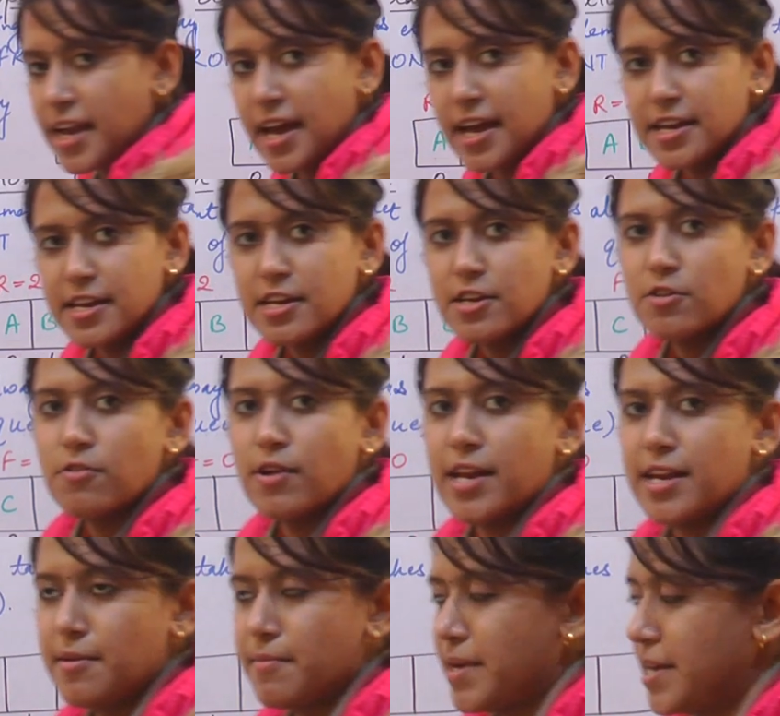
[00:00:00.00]
any new
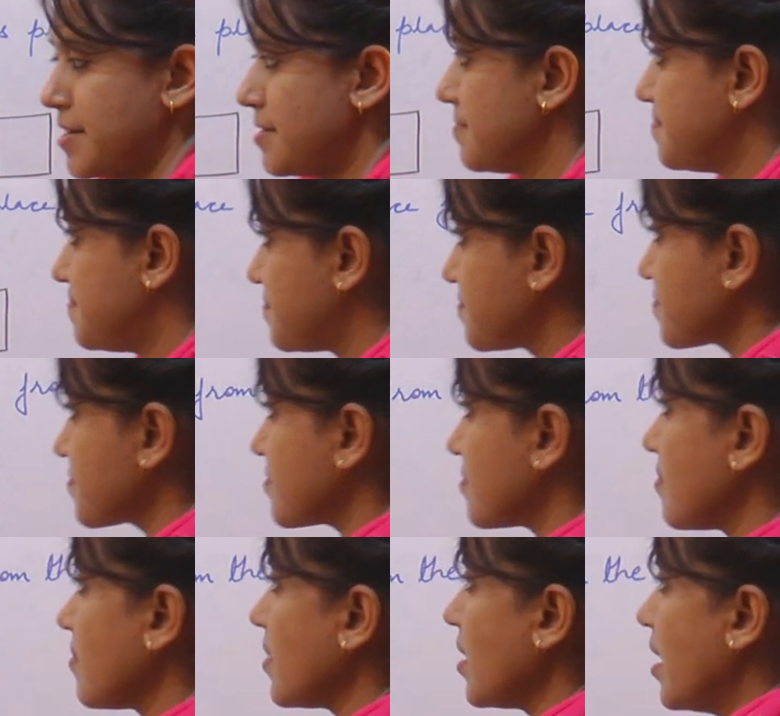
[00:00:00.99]
element.
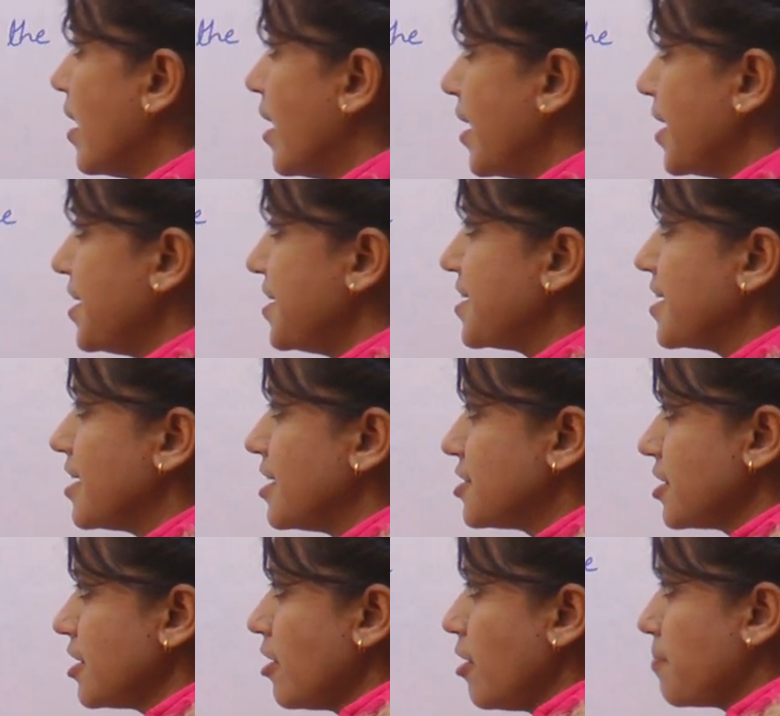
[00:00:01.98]
In
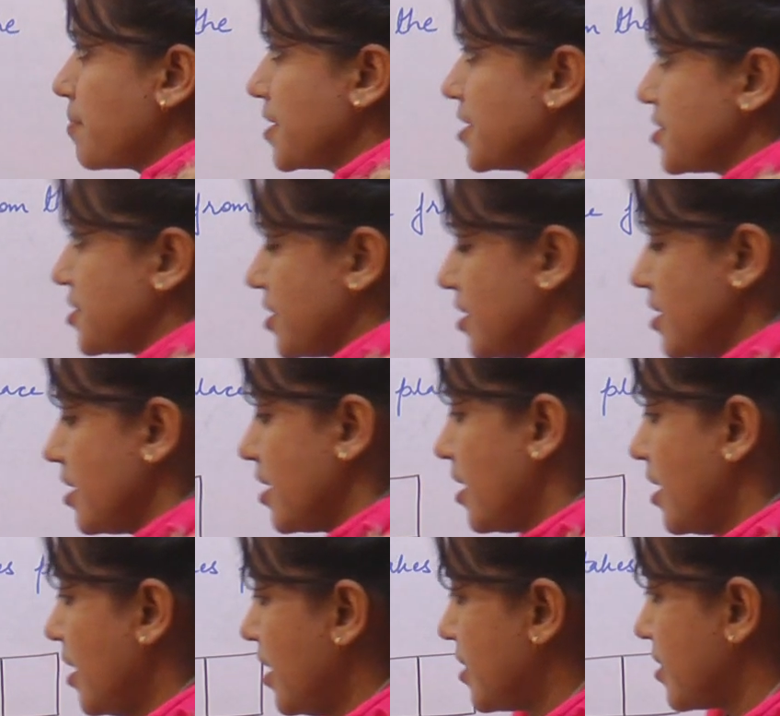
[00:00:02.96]
deletion operation,
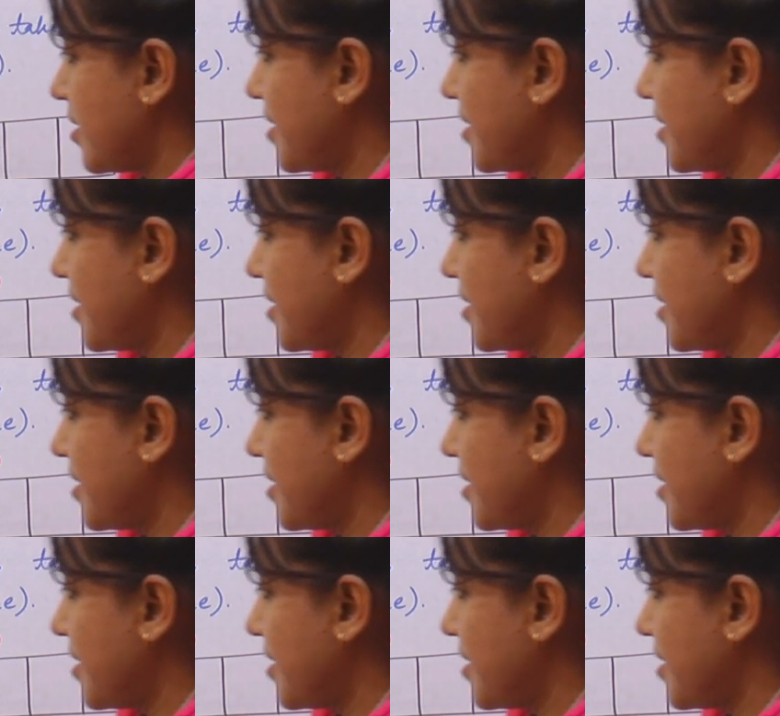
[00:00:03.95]
the